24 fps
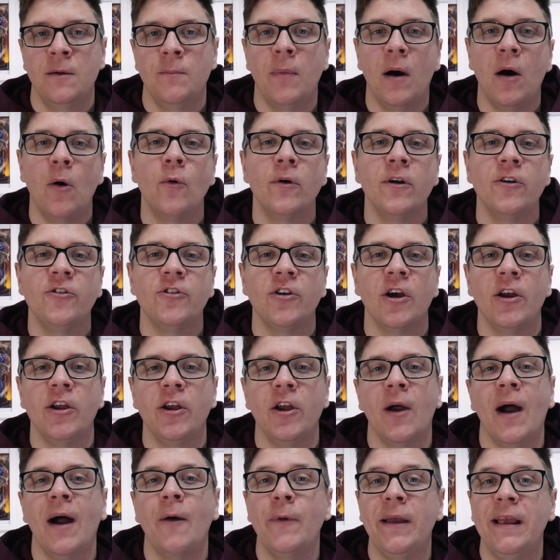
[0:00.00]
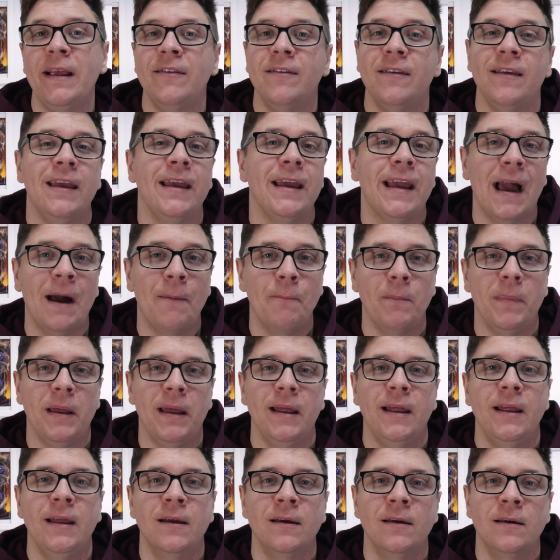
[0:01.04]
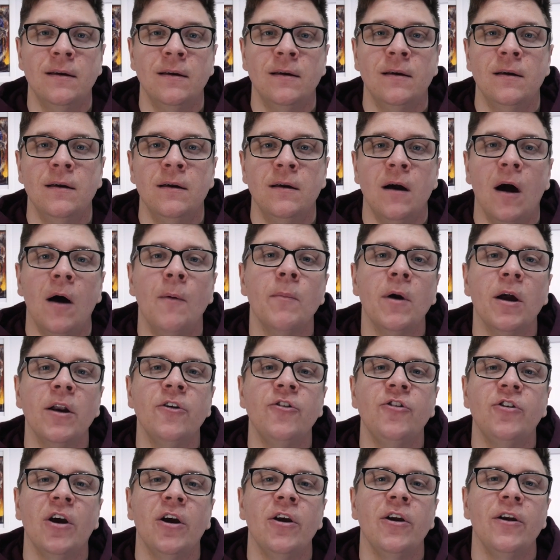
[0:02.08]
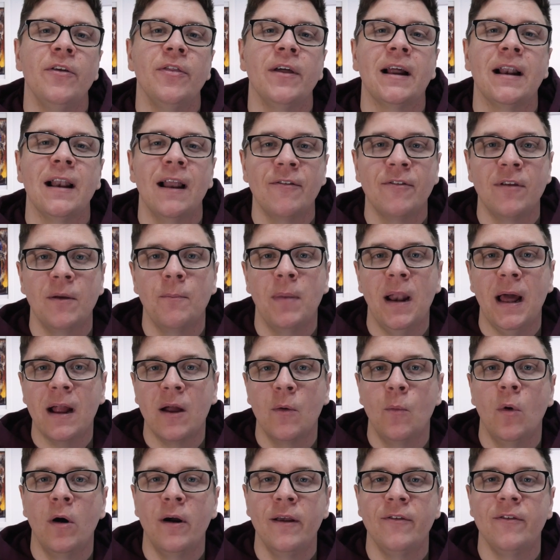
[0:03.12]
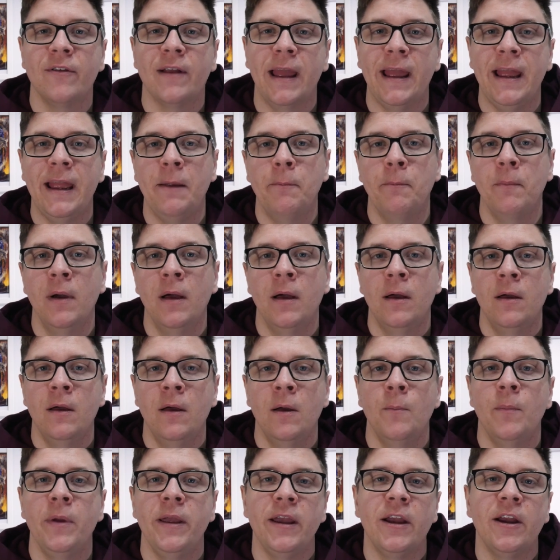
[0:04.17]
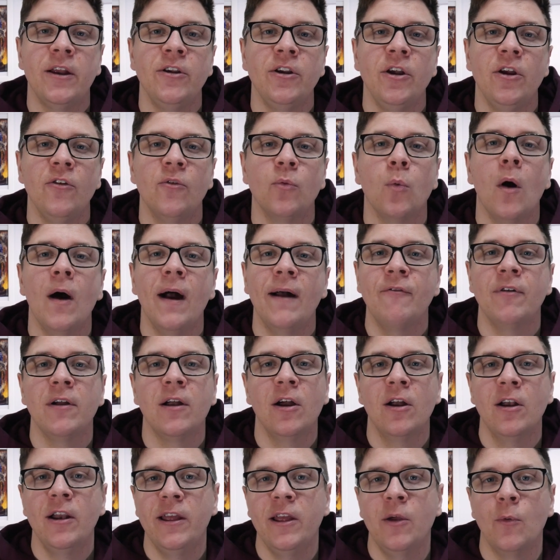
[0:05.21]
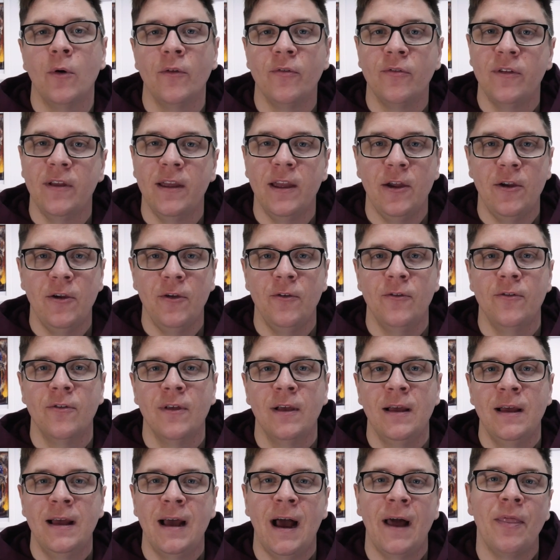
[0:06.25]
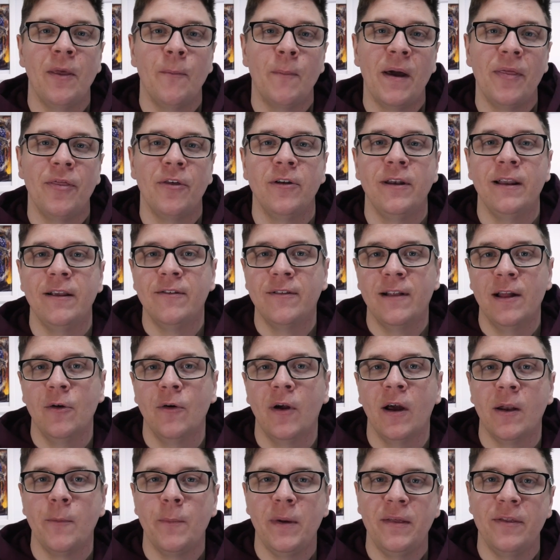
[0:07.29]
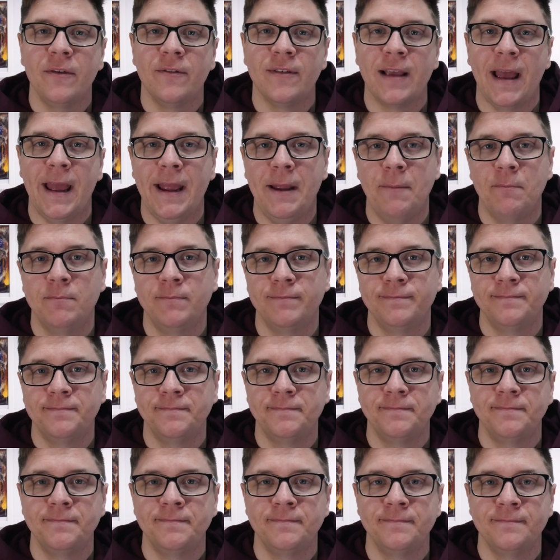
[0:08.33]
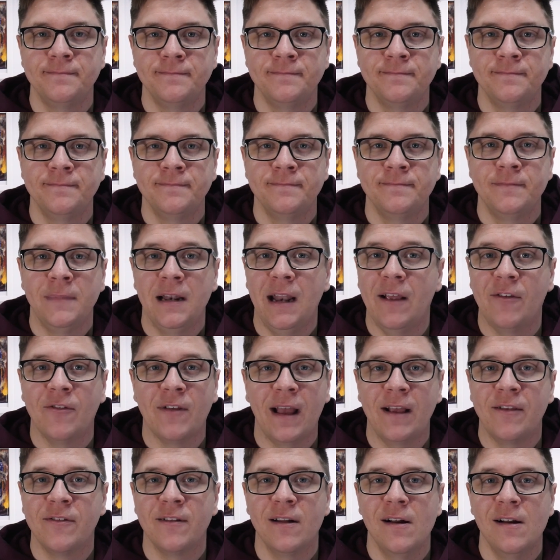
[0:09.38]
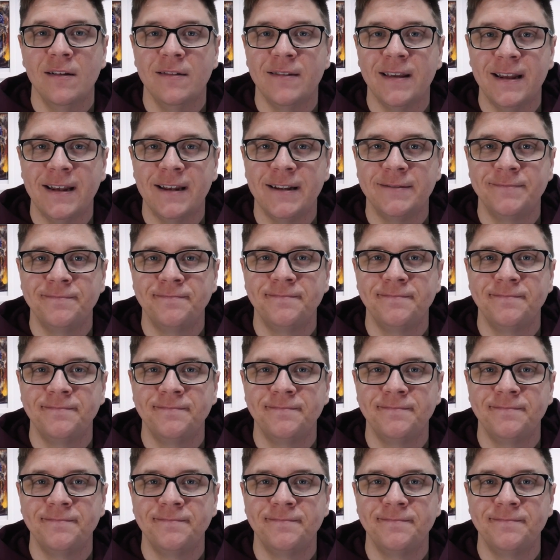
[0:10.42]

But I want to show you how easy it can be. I'm going to show you the classic black and white scheme, but you can use whatever colour you want to use and the method is still going to be the same. Let's get started.